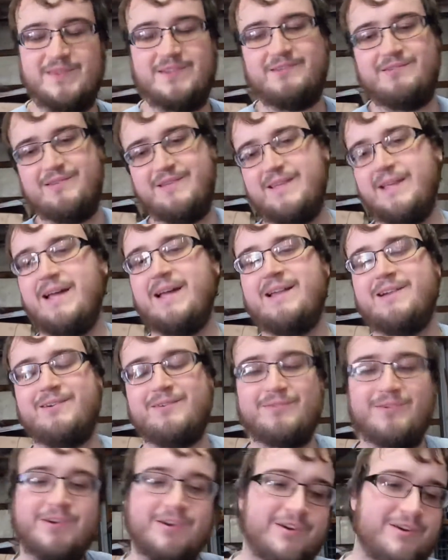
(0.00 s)
We got
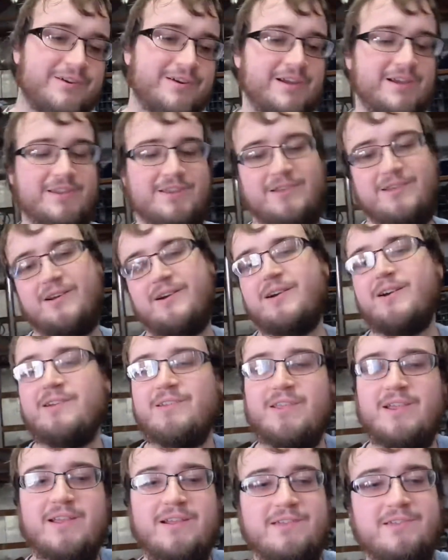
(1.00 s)
over here, got the car
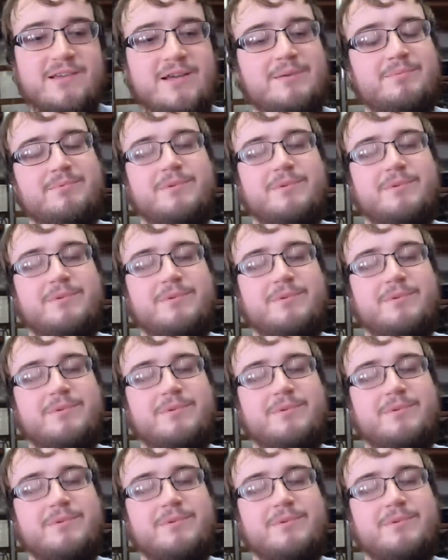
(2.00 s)
jacked up.